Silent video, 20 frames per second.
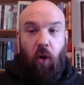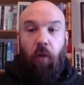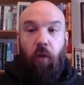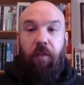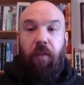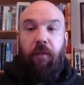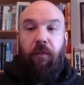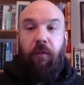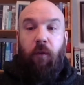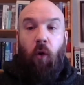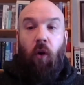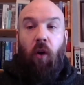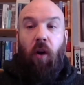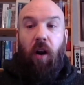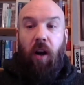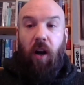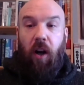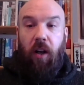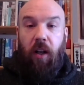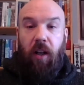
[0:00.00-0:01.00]
over 4
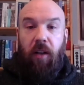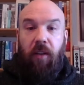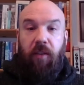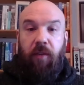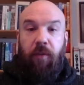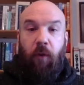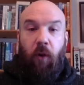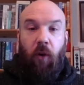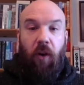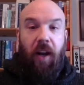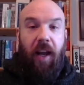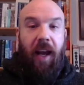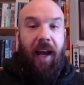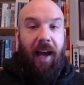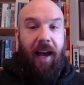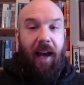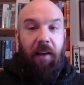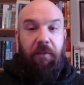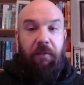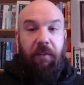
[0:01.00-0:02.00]
hurdles
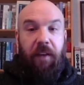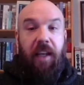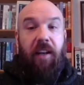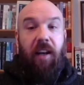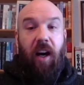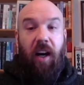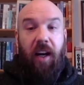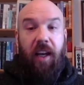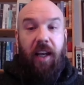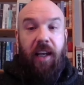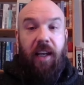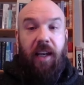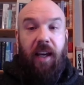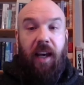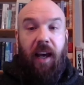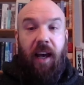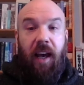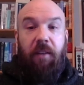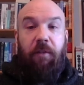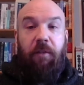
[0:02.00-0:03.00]
4.5 feet high,
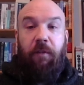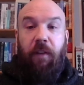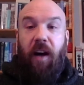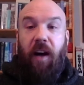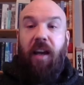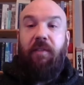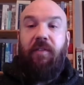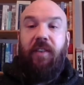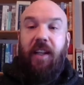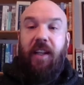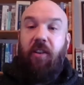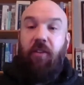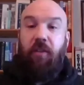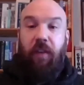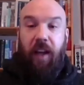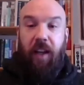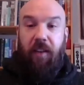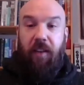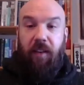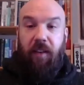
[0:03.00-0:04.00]
and 5 ditch
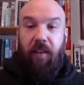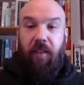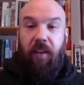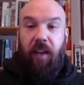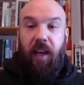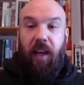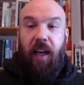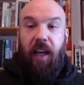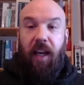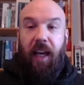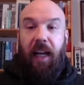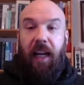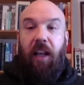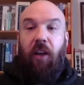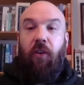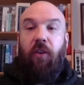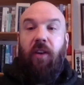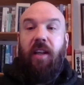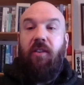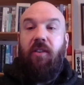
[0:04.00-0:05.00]
fences,
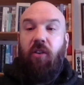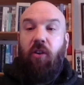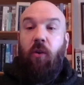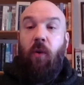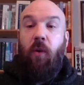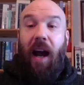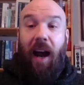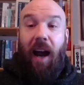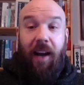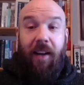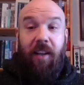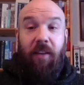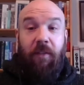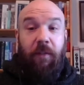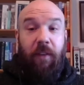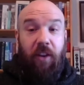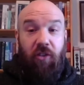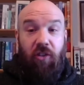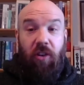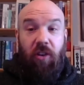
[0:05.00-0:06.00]
including 2
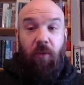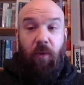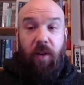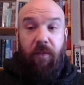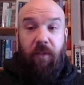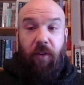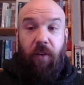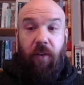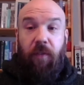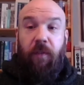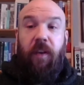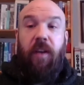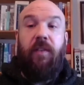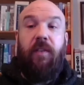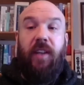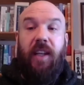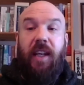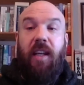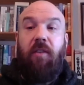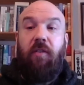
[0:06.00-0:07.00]
artificial rivers
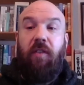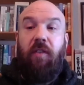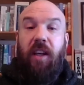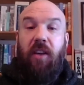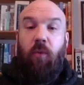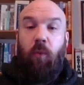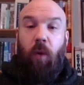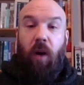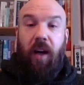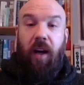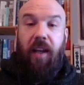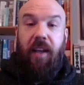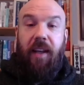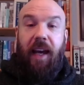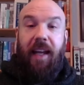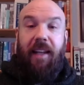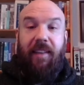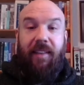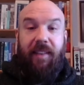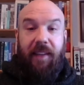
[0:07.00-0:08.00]
15 feet wide
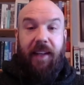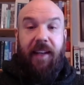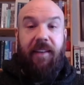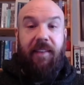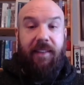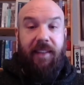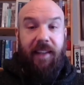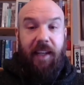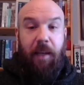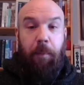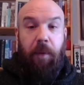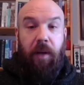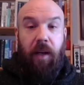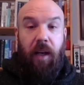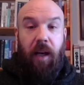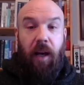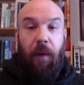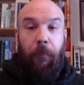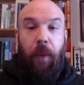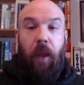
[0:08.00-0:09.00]
and 6 deep,
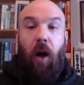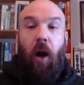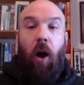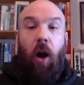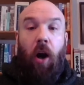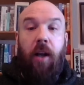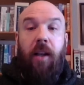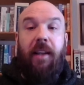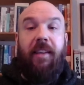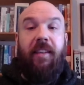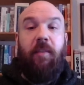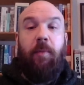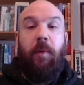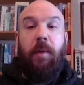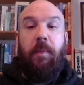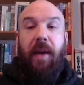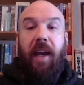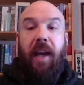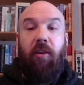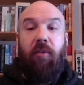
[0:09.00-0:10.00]
hurdles to
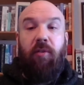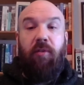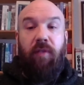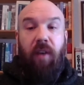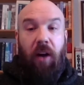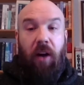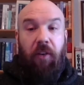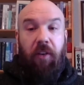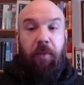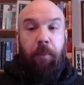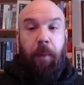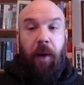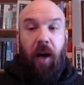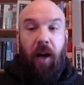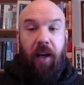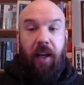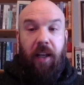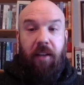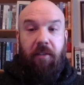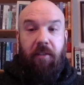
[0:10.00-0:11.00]
be made of forest
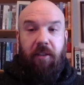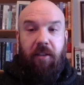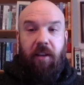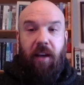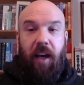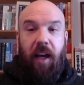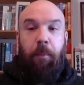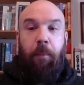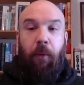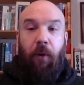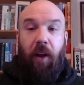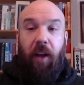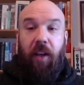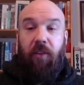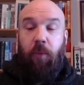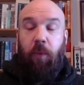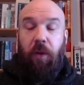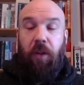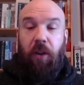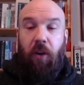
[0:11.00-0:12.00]
pine and
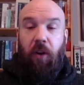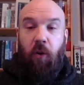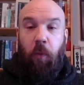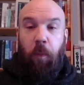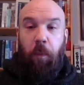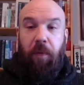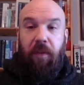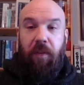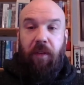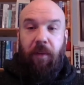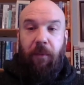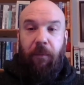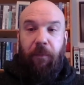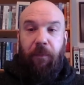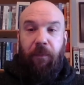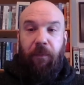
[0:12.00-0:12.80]
braced with hoops.